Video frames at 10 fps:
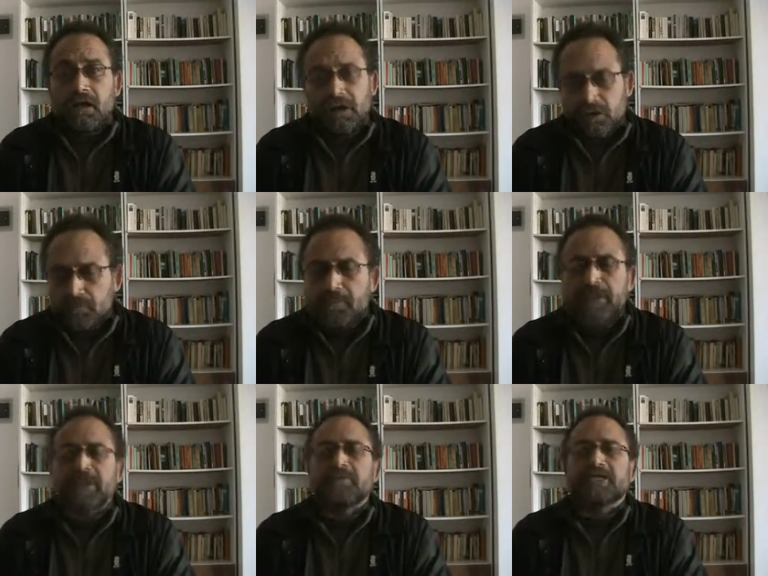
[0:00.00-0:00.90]
Hello,
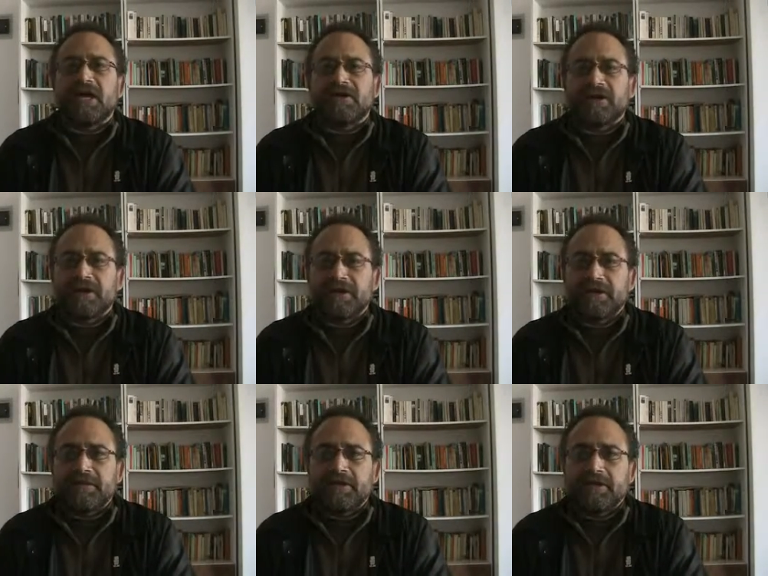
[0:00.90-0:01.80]
my name is Haidar
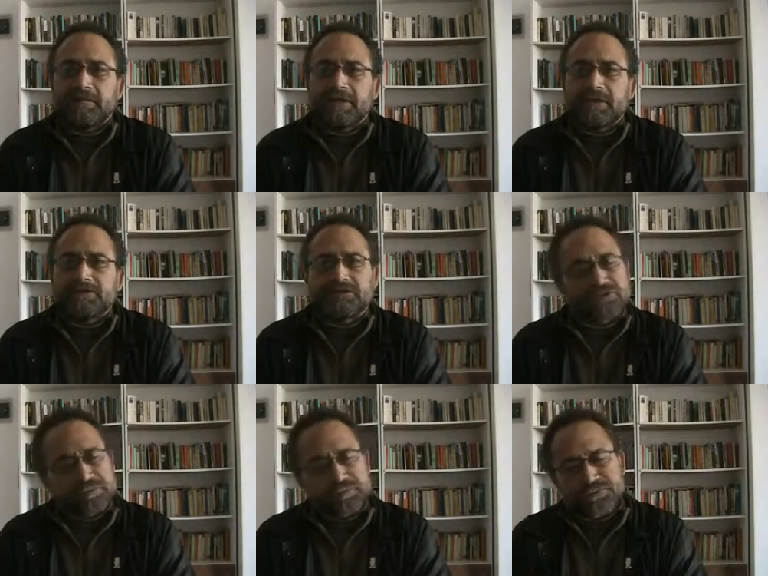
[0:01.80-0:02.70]
Eid. I am an
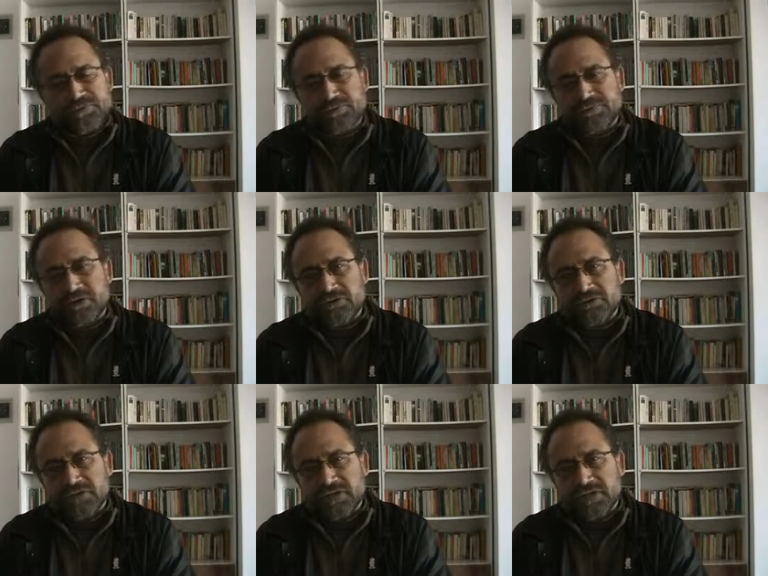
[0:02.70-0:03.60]
Associate Professor of
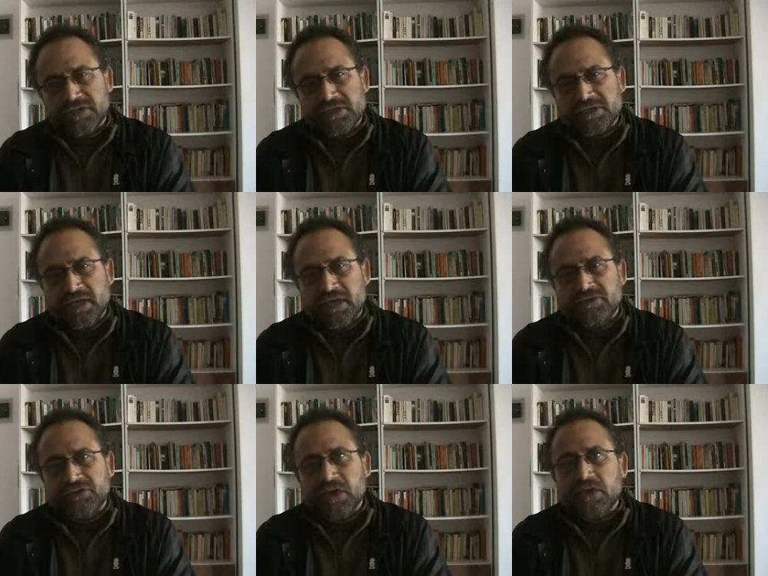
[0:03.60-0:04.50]
Cultural Studies
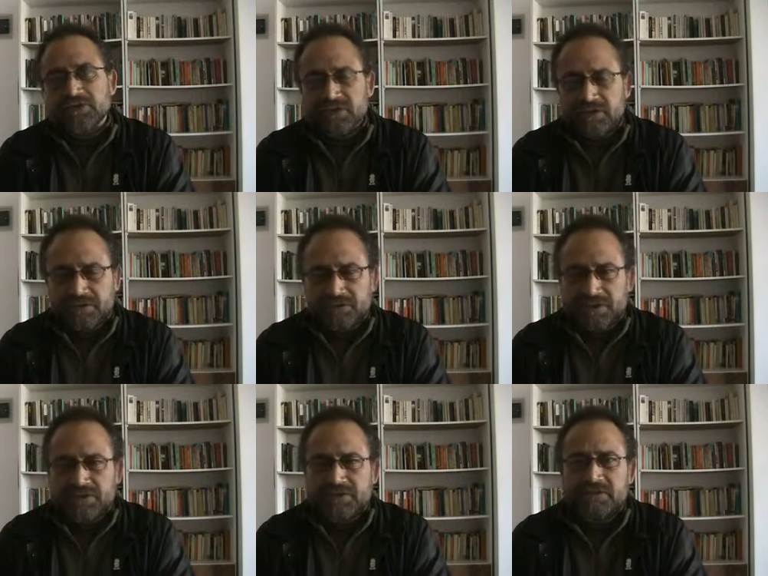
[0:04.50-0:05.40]
at Al-Aqsa
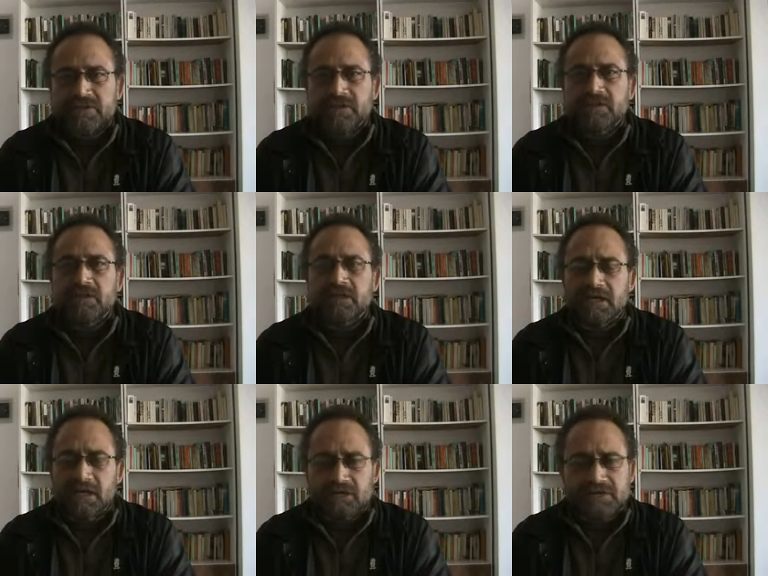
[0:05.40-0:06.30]
University in
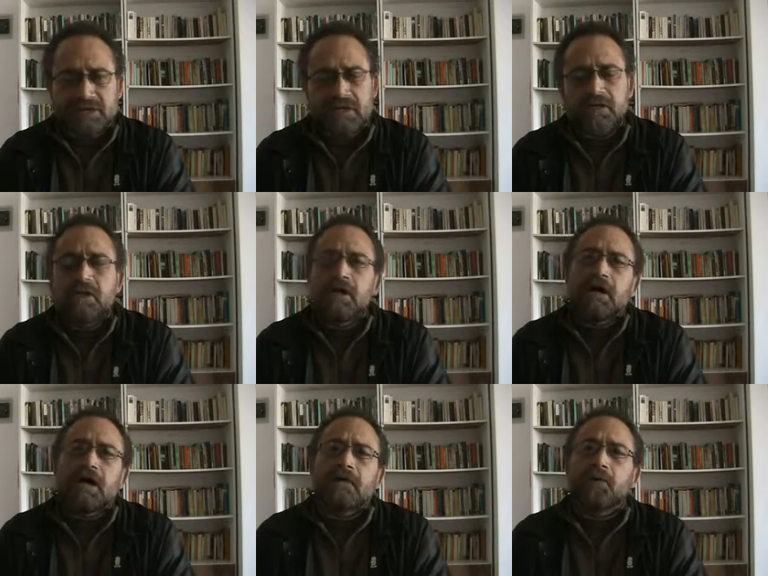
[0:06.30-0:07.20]
Gaza.
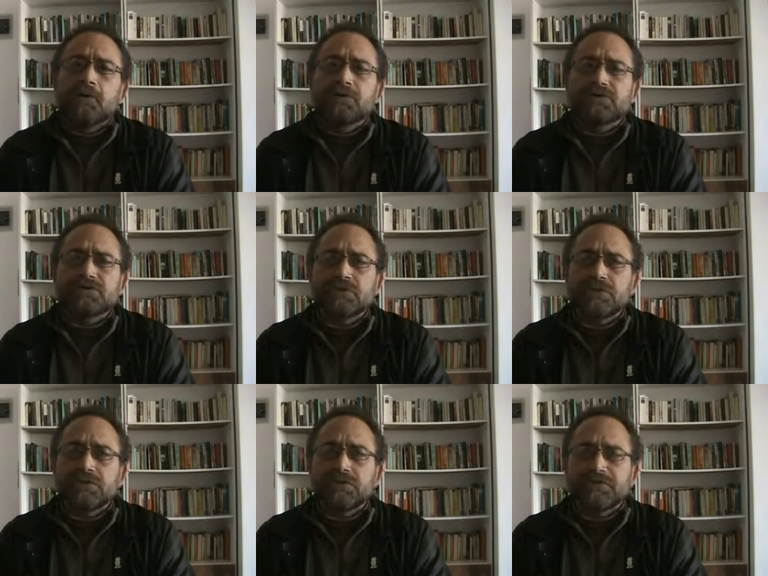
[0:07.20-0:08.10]
I am
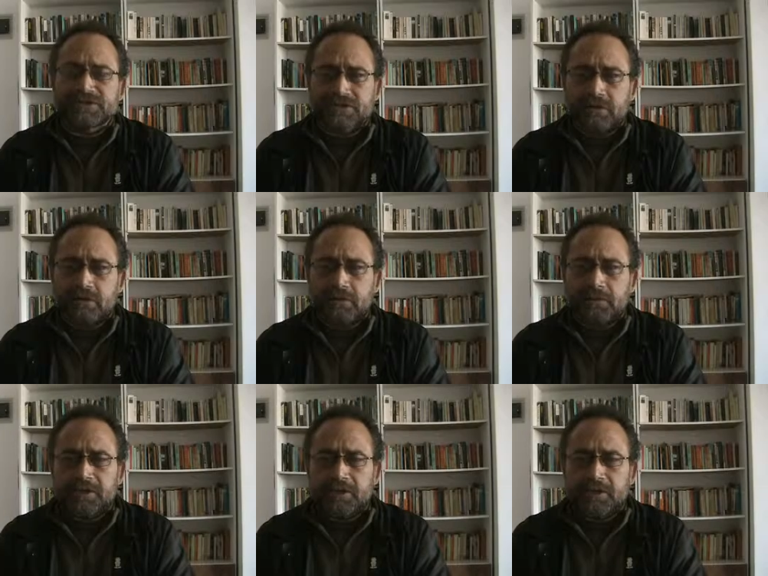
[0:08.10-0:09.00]
also on the steering
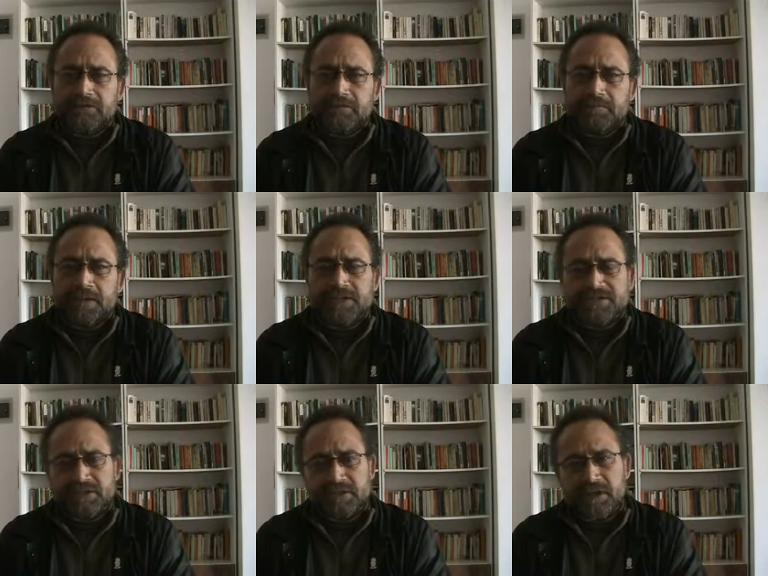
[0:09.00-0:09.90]
committee of the
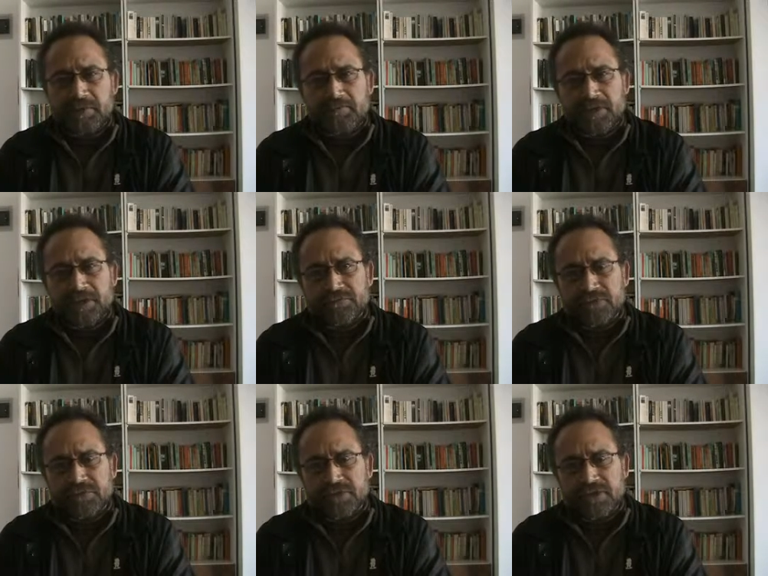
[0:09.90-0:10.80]
Palestinian Campaign
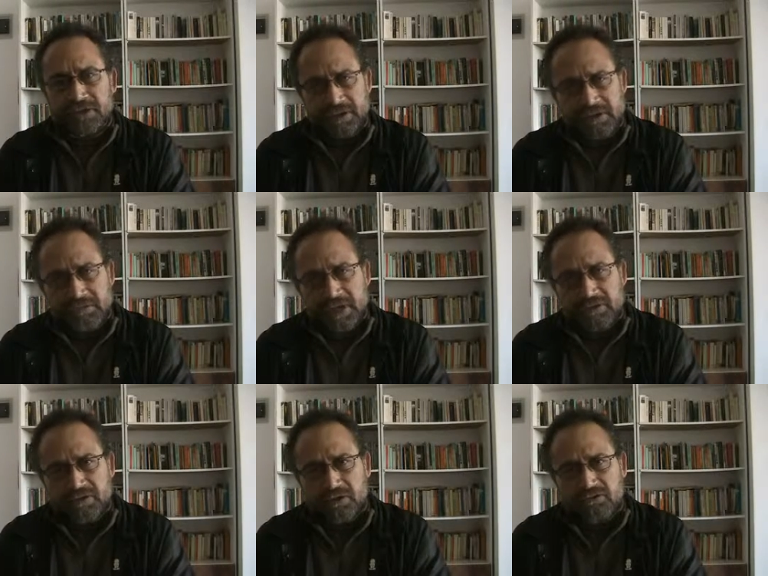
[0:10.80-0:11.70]
for the Academic
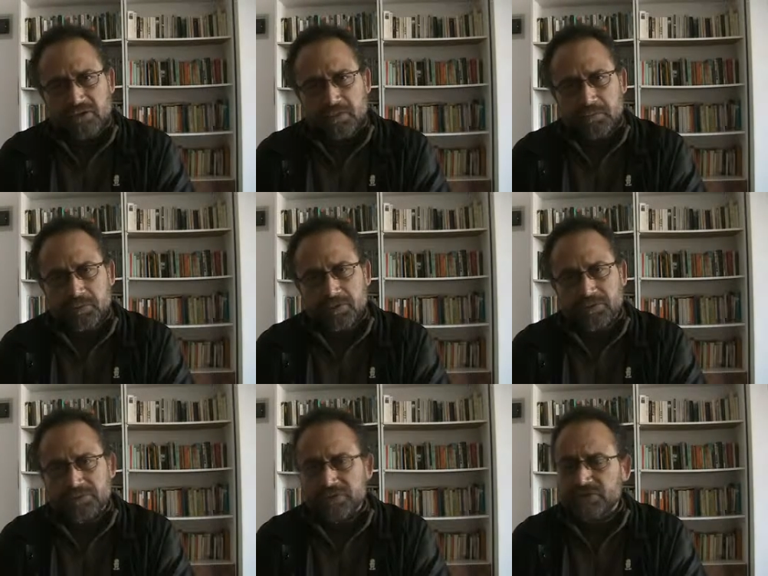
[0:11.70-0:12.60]
and Cultural
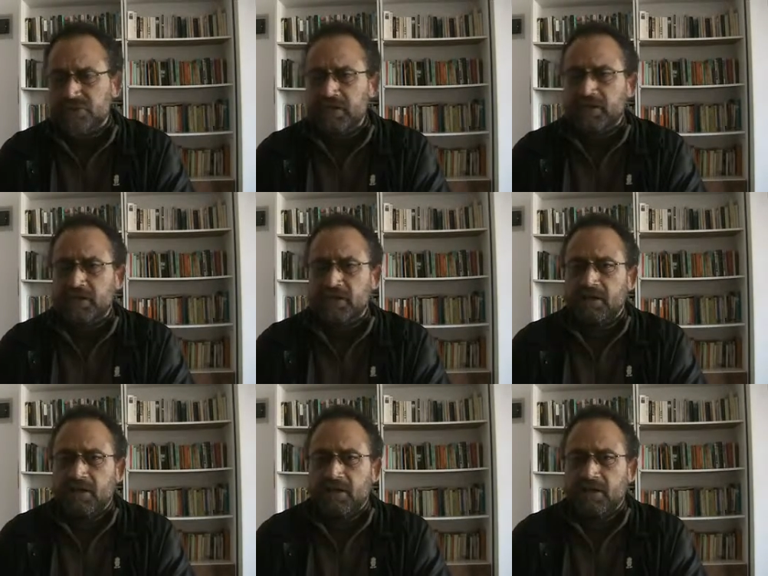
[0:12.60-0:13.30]
Boycott of Israel.